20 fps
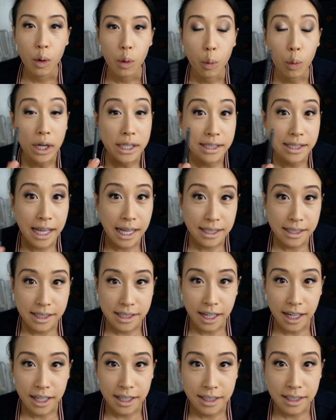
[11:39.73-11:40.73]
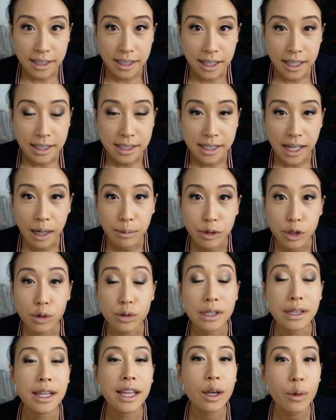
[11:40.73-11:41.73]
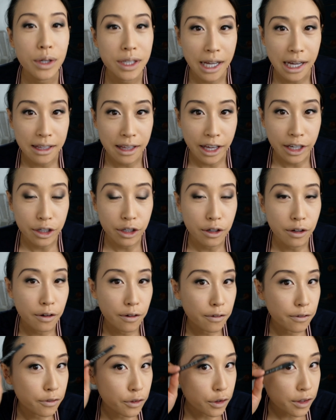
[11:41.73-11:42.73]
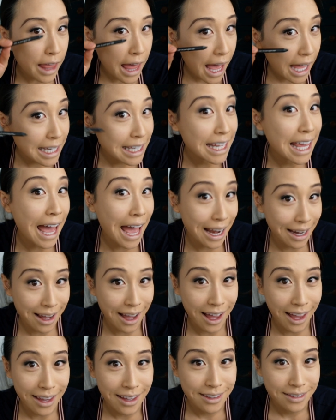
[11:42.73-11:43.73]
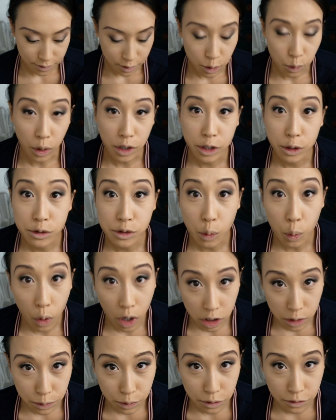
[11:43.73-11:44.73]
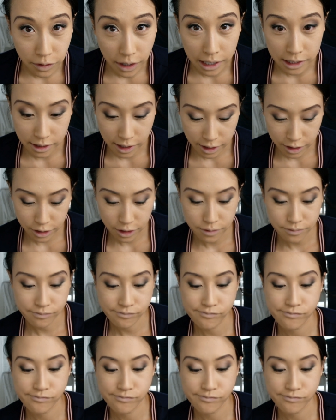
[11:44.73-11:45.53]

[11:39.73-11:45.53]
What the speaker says: Once that's done, it's time to use liquid eyeliner for that cat eye. You want to use a waterproof eyeliner.